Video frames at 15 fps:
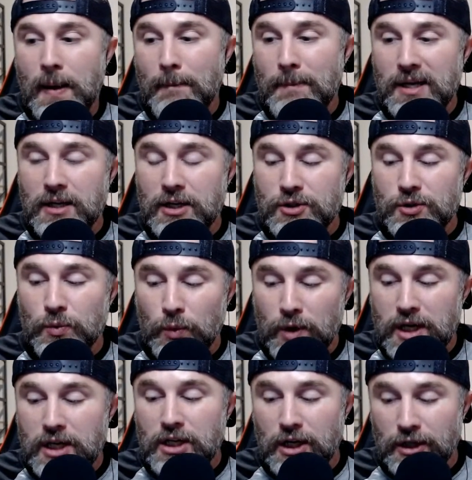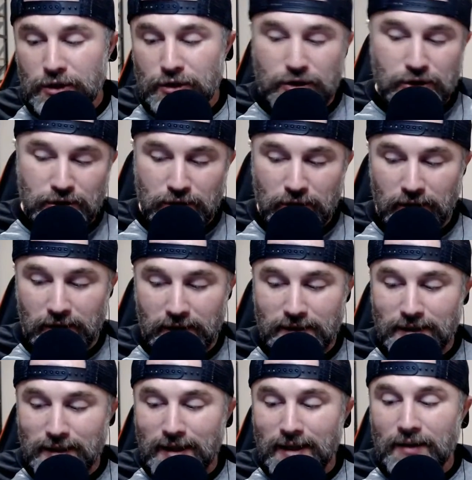because we understood
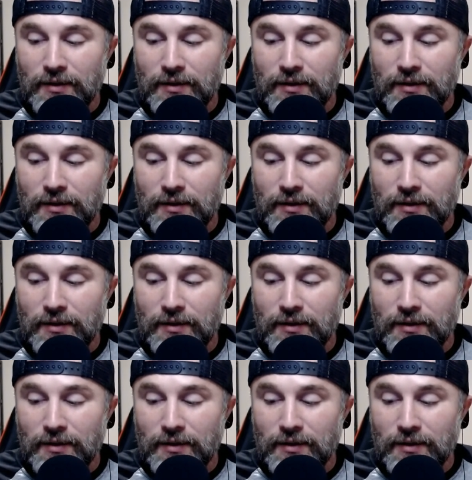